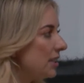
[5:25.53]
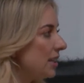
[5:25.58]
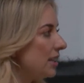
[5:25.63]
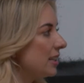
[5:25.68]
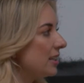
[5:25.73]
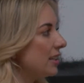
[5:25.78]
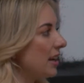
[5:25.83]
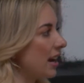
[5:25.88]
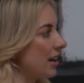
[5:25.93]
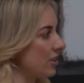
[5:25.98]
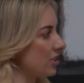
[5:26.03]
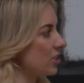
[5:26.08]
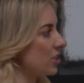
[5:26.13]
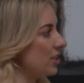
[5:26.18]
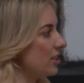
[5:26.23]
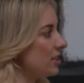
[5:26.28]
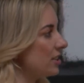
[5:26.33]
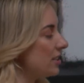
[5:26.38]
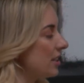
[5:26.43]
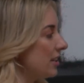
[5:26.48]
they can
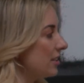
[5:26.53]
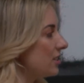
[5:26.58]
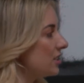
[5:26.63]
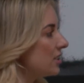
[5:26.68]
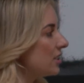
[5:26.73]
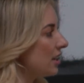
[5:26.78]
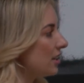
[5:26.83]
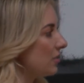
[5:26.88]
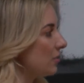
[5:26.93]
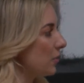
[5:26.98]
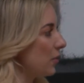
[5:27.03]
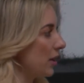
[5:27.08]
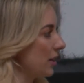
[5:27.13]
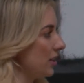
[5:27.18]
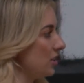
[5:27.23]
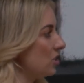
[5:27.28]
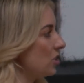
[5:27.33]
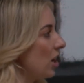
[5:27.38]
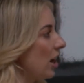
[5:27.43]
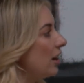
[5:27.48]
actually sense
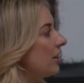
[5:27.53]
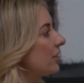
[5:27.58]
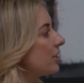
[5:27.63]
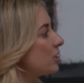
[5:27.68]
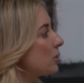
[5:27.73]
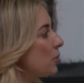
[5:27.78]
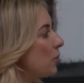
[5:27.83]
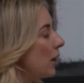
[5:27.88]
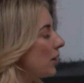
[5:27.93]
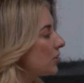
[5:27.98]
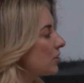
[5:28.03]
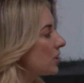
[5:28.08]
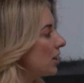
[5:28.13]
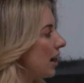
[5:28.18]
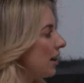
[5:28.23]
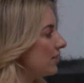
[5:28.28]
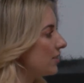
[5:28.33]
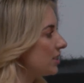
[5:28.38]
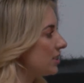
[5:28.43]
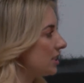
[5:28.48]
when a child is about to
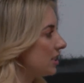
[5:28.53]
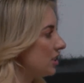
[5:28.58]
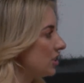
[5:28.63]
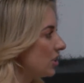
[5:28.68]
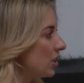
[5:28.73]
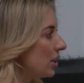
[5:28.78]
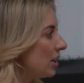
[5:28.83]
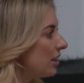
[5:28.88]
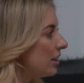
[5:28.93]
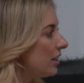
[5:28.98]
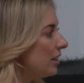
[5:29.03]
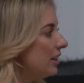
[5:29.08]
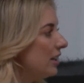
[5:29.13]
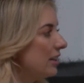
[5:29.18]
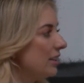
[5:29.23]
have a seizure.